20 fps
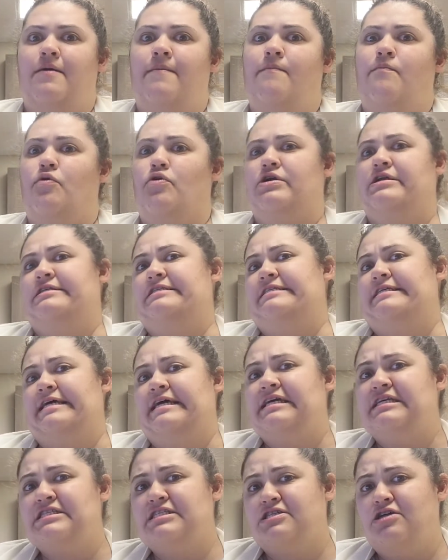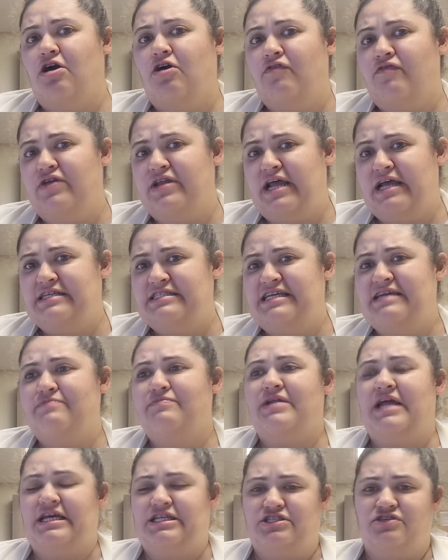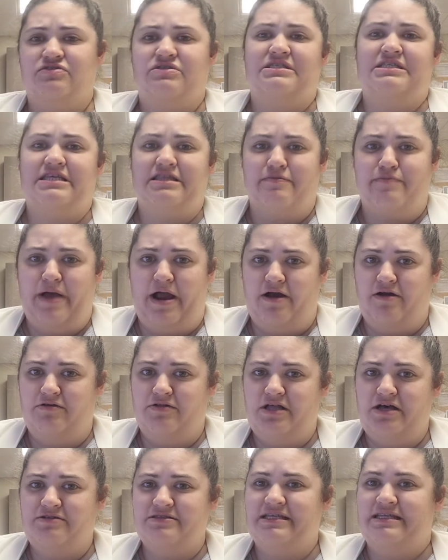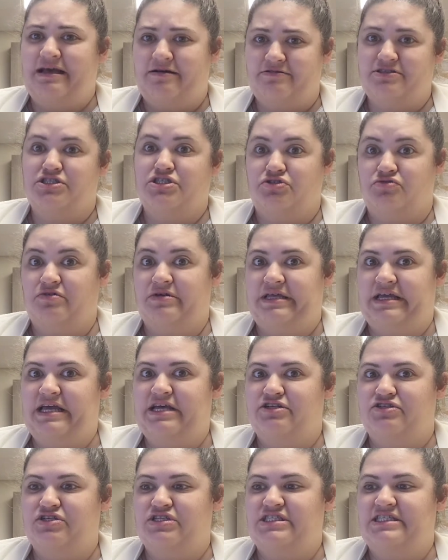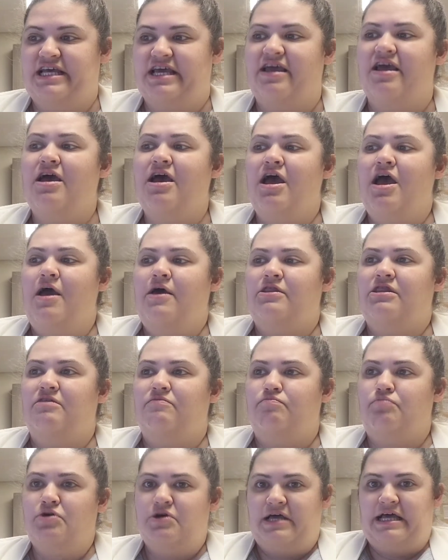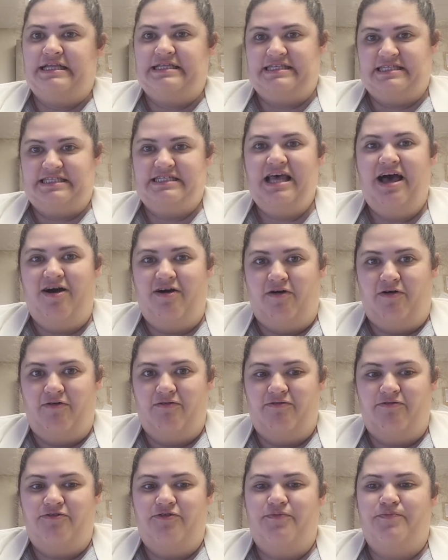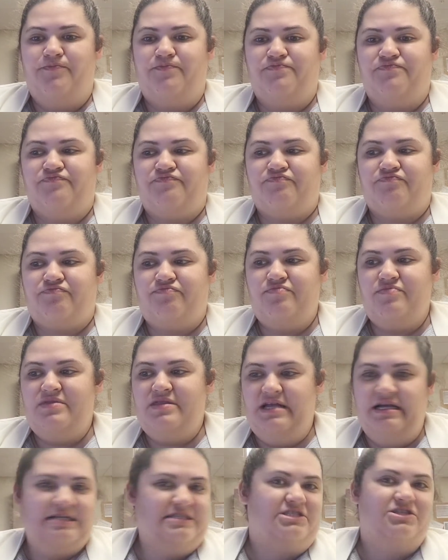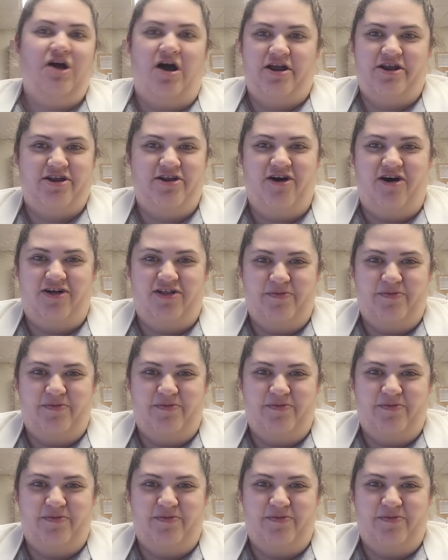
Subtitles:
predicts COVID-19, but I do see the parallels, and that was just really interesting. The book itself is not at all